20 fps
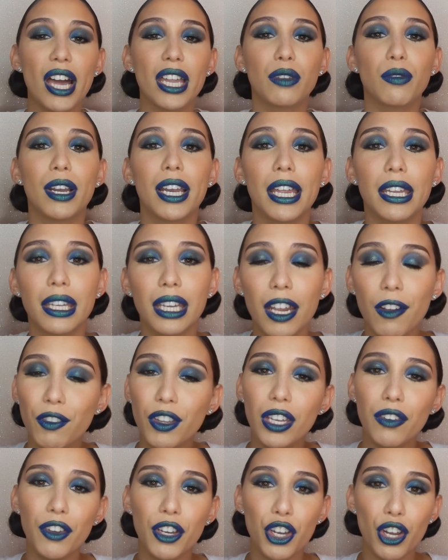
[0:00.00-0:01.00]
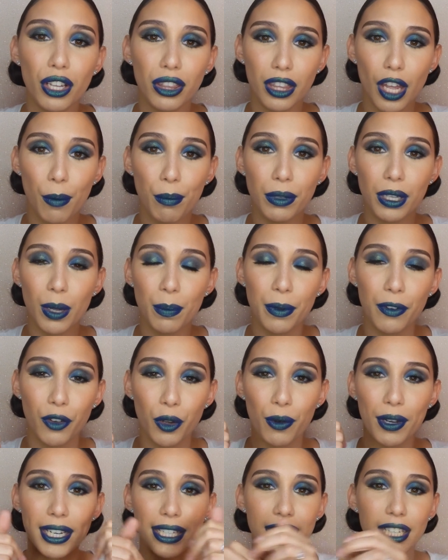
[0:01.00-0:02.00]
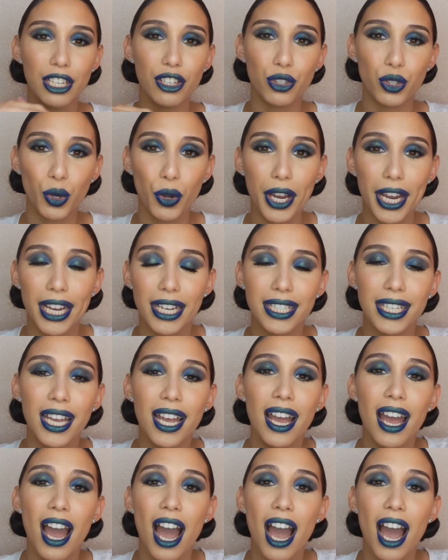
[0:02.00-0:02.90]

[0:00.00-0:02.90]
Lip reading: as well as give this video a thumbs up if you really did enjoy it.